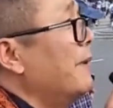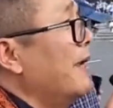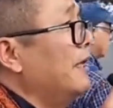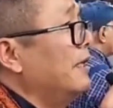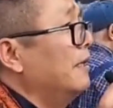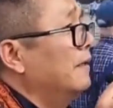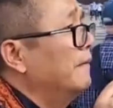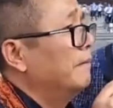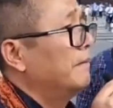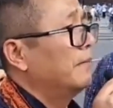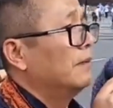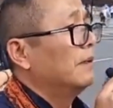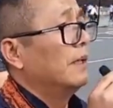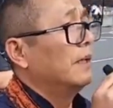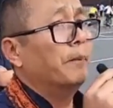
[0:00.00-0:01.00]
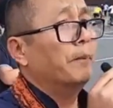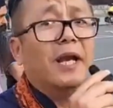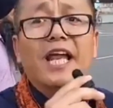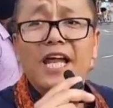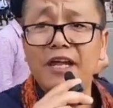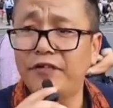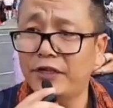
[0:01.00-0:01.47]
been.
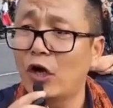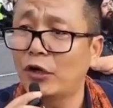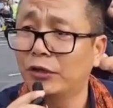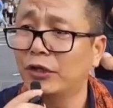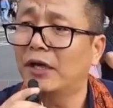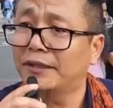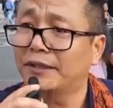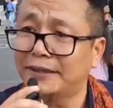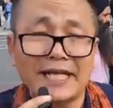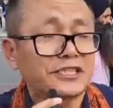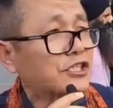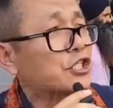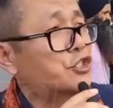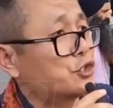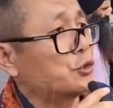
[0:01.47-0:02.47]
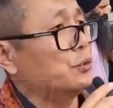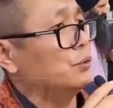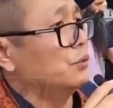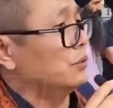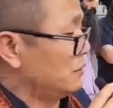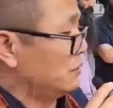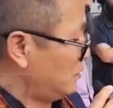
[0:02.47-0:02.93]
Believe it or not, that's the truth.